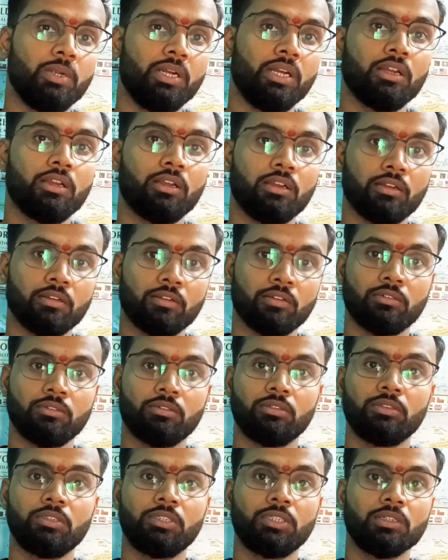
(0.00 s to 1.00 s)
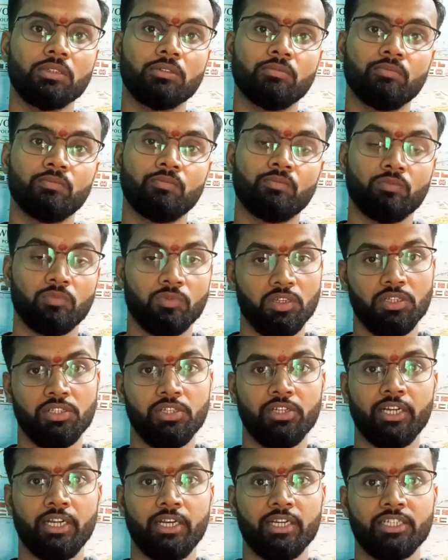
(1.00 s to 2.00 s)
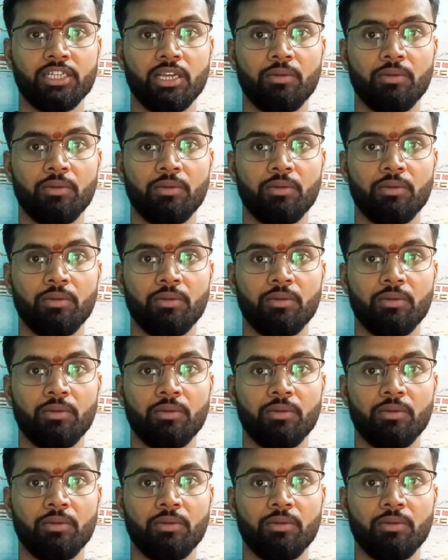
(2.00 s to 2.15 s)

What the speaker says: judgment. Is it an